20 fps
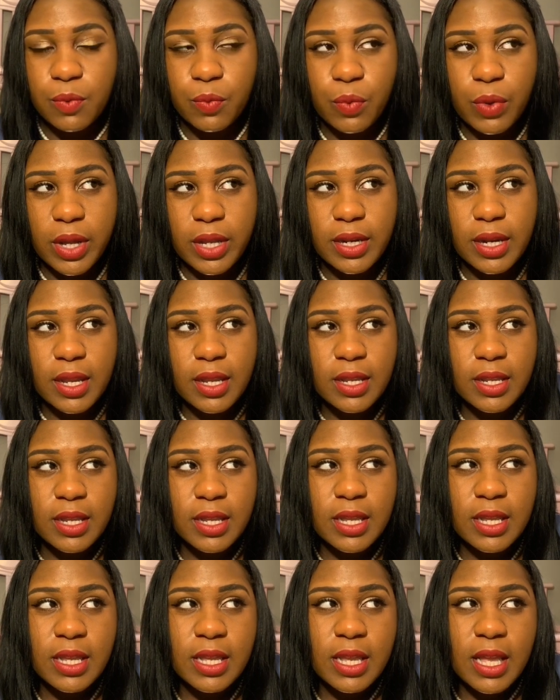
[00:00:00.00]
what
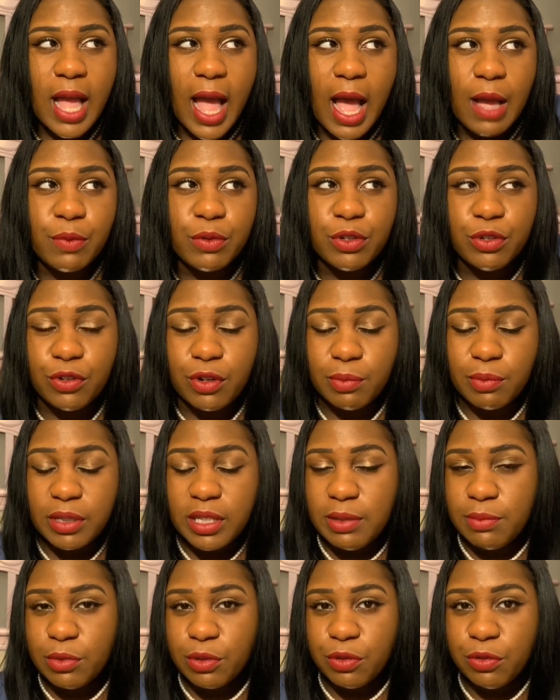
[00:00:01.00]
I would
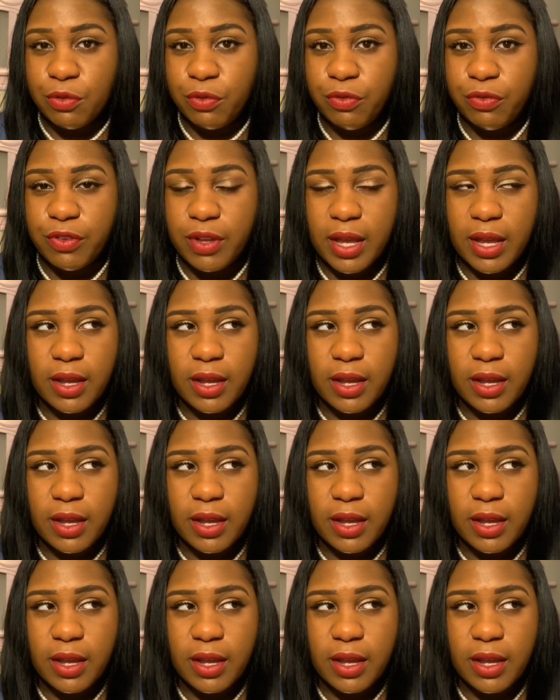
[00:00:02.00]
normally move.